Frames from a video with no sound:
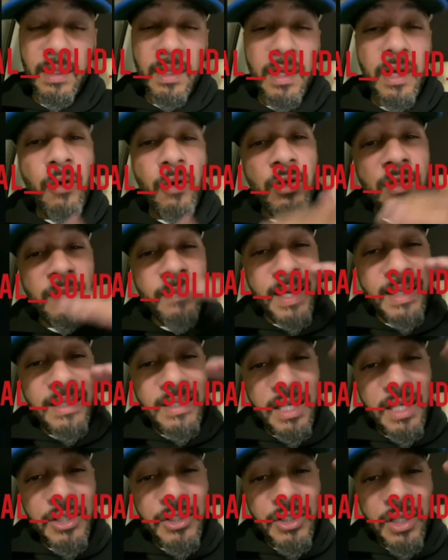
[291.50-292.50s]
He was my
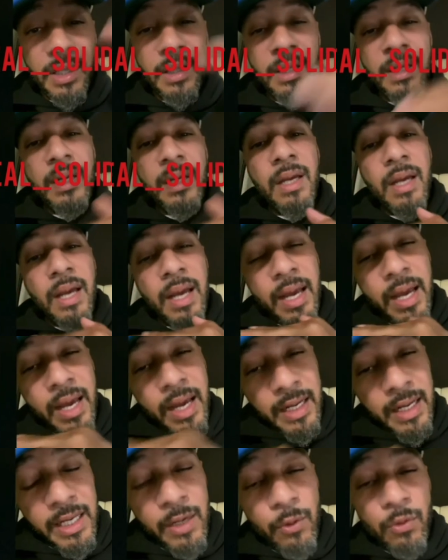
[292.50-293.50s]
teacher
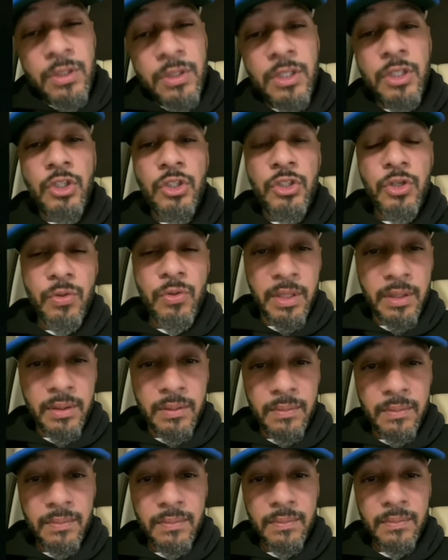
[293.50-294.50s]
and he was a student.